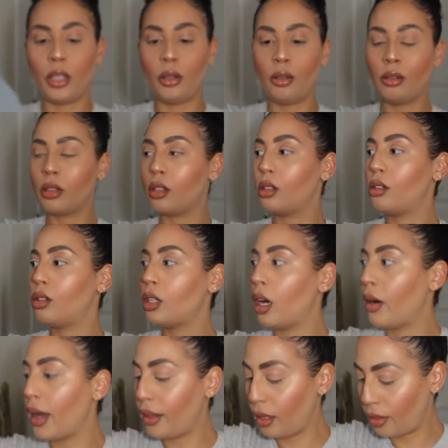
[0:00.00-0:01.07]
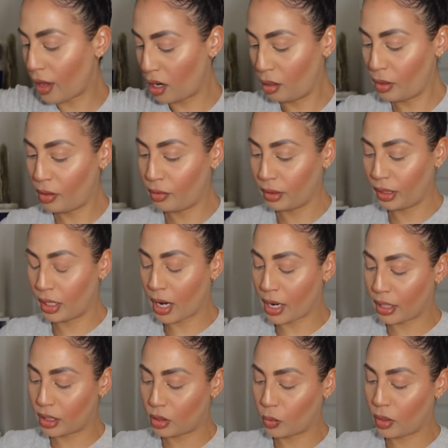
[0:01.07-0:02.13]
cute so I think that'll be really
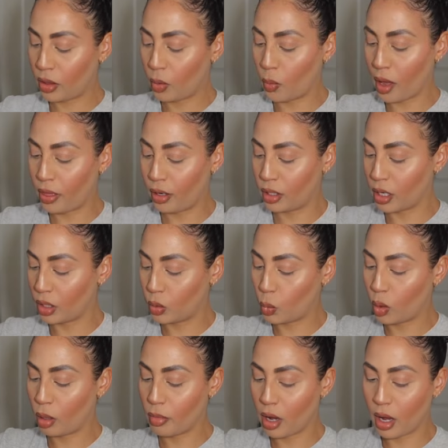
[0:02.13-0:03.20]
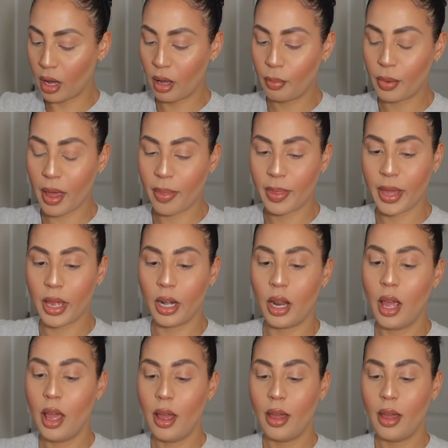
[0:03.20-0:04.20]
nice when the weather does warm up and then